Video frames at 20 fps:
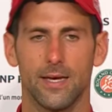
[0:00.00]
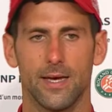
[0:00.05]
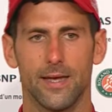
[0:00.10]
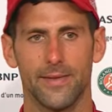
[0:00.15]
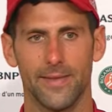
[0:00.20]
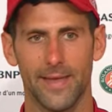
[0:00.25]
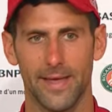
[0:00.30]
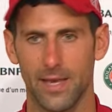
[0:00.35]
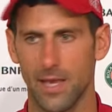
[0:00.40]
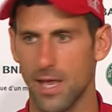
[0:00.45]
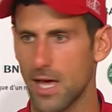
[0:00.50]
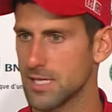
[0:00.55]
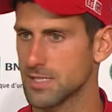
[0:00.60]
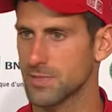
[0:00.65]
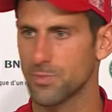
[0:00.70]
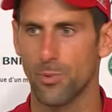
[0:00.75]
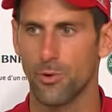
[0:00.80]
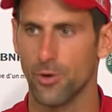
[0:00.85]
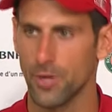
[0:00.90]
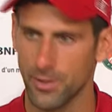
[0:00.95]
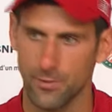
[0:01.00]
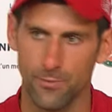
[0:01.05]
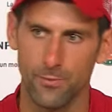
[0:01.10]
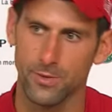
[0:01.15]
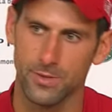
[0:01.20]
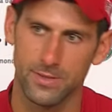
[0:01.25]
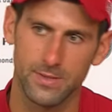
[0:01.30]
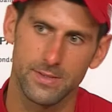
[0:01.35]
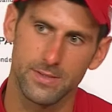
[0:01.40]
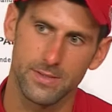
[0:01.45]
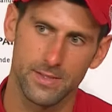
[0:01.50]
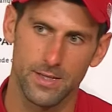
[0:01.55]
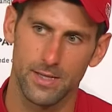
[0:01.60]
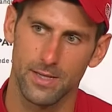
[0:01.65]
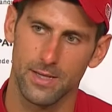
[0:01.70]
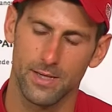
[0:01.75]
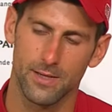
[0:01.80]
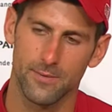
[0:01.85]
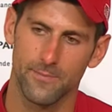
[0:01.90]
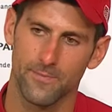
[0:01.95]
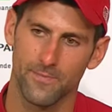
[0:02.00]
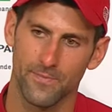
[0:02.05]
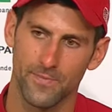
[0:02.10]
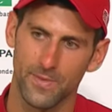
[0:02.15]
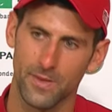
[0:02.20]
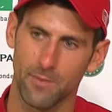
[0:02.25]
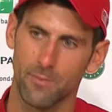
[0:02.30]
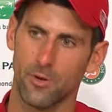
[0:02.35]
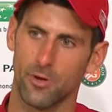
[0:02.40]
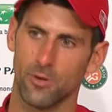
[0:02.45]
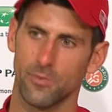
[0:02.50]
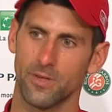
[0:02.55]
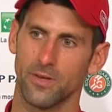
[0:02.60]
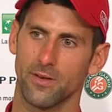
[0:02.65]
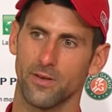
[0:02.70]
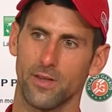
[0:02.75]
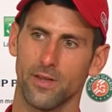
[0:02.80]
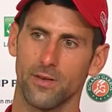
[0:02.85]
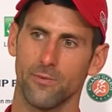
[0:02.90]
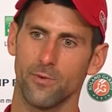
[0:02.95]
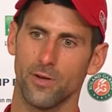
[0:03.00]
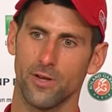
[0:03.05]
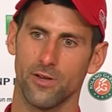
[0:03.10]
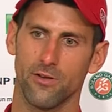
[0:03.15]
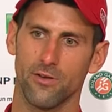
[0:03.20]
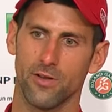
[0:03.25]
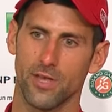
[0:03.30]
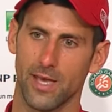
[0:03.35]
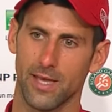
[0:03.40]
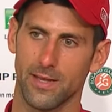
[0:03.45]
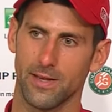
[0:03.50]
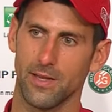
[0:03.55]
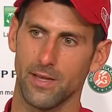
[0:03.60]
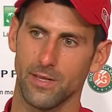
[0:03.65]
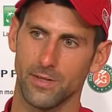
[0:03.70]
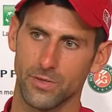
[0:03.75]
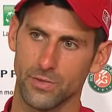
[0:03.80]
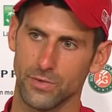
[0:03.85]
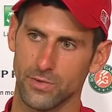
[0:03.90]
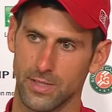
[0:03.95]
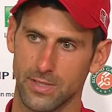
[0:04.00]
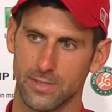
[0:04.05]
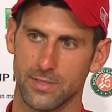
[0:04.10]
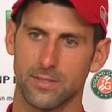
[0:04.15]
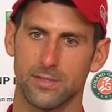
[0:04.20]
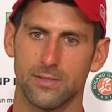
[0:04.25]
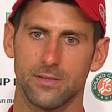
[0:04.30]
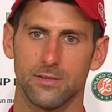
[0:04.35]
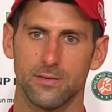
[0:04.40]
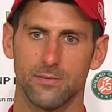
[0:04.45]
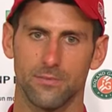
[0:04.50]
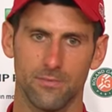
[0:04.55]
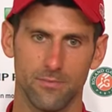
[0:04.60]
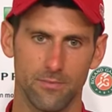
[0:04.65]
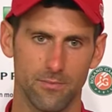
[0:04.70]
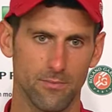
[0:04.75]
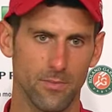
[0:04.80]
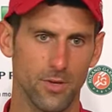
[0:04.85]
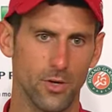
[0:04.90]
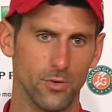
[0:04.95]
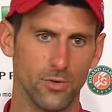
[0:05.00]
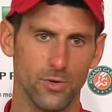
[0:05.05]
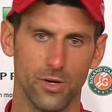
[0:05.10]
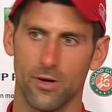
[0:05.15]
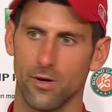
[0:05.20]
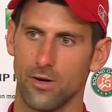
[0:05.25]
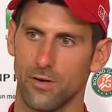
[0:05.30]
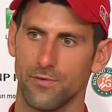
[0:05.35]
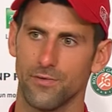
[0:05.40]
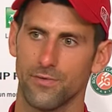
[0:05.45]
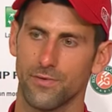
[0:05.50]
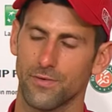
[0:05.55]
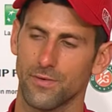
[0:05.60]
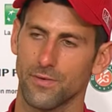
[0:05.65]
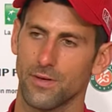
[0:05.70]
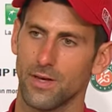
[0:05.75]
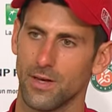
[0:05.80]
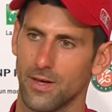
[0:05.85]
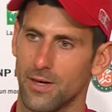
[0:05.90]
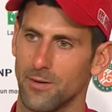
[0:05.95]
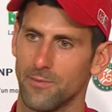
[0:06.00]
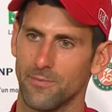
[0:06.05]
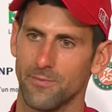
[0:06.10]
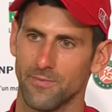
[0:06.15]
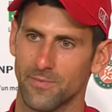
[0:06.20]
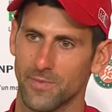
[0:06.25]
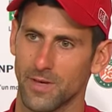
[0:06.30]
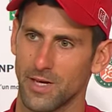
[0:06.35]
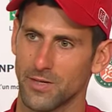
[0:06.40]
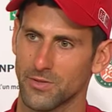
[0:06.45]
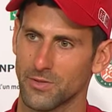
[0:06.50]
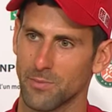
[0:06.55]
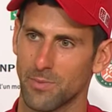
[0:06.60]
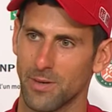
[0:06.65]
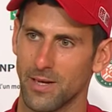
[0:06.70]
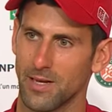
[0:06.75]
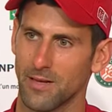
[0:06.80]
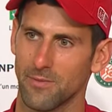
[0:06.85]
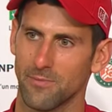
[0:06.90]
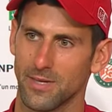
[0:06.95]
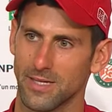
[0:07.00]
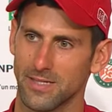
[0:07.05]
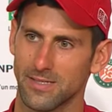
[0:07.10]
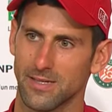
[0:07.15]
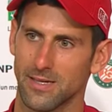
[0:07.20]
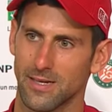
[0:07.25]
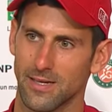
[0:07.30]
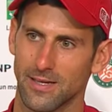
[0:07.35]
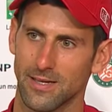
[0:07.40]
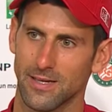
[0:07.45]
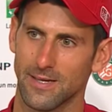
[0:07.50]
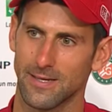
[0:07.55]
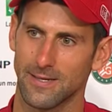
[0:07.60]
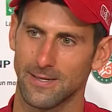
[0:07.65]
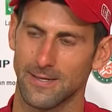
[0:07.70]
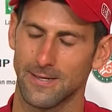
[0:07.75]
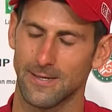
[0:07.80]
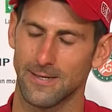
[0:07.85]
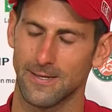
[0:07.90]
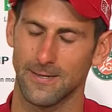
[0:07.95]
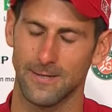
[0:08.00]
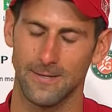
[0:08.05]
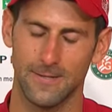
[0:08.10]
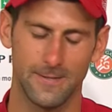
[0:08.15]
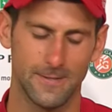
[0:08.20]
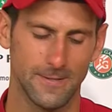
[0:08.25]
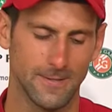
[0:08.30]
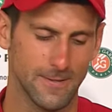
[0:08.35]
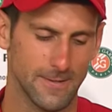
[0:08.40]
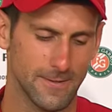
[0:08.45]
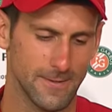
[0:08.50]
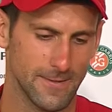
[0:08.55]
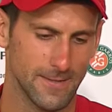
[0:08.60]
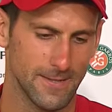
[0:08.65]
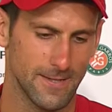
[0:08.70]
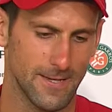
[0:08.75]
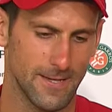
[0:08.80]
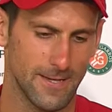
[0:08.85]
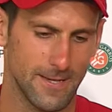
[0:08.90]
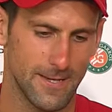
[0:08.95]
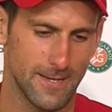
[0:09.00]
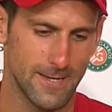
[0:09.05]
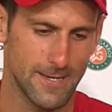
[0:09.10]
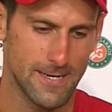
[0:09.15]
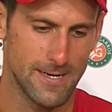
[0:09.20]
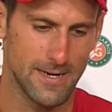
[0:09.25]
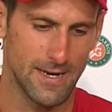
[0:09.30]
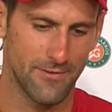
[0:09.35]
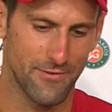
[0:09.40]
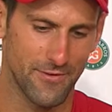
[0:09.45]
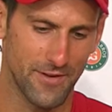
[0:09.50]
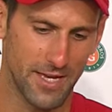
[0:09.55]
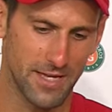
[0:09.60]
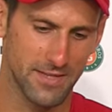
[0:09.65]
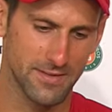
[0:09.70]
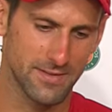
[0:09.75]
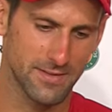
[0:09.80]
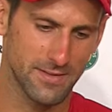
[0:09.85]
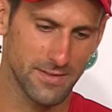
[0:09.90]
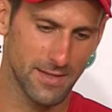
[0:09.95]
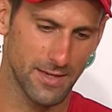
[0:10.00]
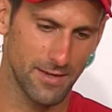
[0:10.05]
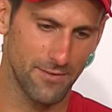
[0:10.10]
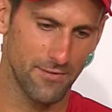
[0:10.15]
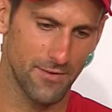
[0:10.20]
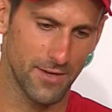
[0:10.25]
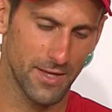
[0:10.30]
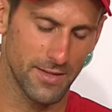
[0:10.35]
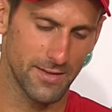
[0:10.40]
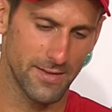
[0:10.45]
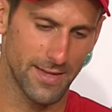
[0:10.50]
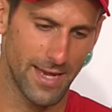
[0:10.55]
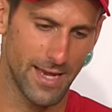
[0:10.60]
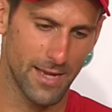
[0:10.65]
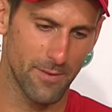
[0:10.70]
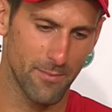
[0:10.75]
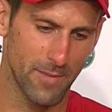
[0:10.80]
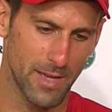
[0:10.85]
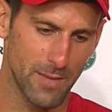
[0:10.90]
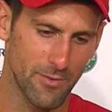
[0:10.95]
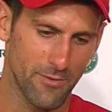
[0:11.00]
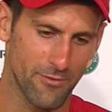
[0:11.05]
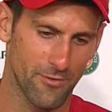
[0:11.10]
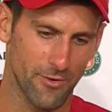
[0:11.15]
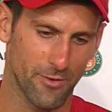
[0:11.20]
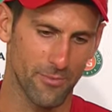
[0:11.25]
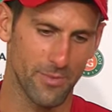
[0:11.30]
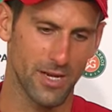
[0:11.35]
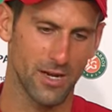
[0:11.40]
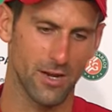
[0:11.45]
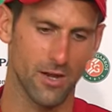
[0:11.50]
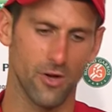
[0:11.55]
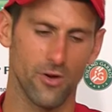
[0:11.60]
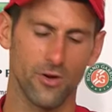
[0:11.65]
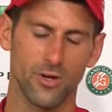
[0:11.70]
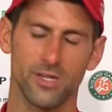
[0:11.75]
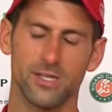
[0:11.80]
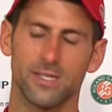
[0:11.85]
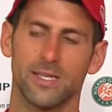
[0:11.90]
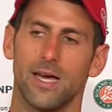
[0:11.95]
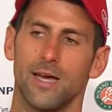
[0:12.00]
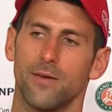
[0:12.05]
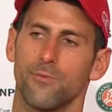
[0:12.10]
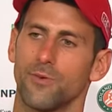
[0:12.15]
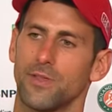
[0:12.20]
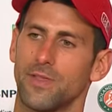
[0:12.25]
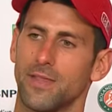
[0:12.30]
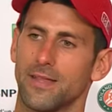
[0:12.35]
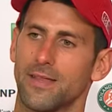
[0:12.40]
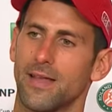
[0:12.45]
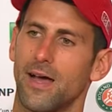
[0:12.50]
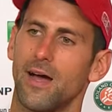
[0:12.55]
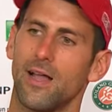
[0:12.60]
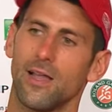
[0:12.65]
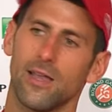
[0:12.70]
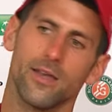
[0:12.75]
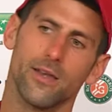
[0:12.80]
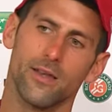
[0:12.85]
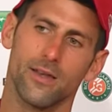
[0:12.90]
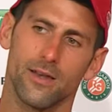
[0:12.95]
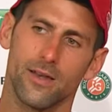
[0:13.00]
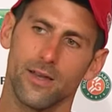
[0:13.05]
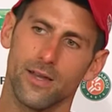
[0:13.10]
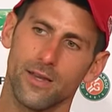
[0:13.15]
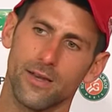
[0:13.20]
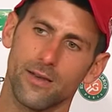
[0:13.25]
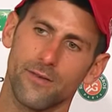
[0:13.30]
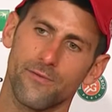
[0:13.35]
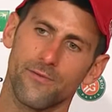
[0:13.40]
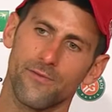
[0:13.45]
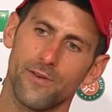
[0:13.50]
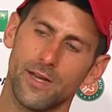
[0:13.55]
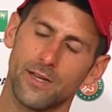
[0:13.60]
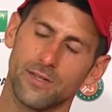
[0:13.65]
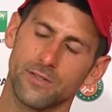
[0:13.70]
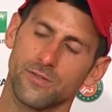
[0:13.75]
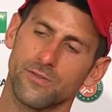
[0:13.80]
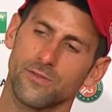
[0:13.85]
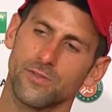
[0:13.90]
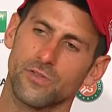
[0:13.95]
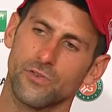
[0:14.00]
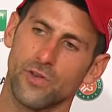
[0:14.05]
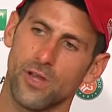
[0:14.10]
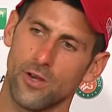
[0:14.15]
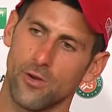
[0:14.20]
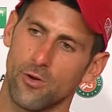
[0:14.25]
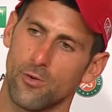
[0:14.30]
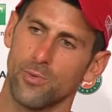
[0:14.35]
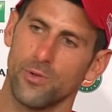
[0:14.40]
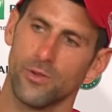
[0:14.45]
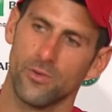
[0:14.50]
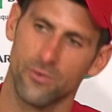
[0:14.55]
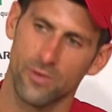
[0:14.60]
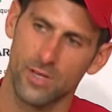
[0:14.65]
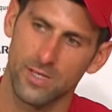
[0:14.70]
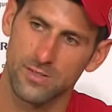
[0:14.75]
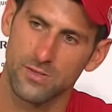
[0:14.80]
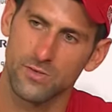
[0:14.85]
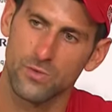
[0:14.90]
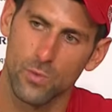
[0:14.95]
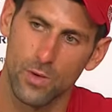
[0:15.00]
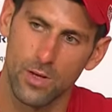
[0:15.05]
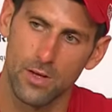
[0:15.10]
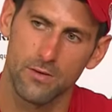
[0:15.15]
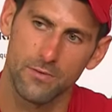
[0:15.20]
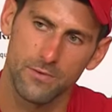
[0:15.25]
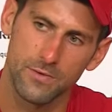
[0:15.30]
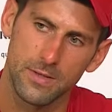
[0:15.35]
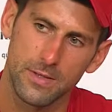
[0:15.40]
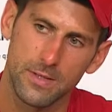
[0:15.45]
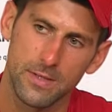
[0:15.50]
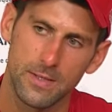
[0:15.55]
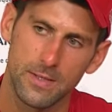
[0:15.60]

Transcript: And that last point was the moment that where you get into this mode of autopilot, basically, and I felt that maybe for a bit longer time with Nadal in finals of Australian Open in 2012,